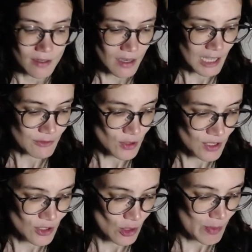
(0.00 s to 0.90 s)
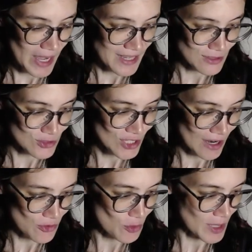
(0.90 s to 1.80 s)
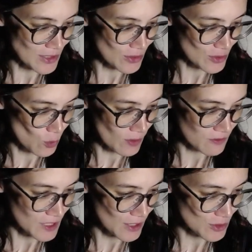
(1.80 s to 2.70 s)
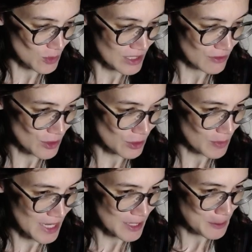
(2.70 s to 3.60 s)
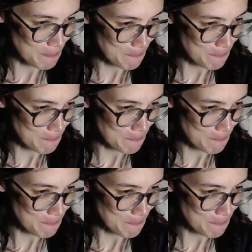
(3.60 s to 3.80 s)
I've got to go back and check through my notes what videos we're even going to make.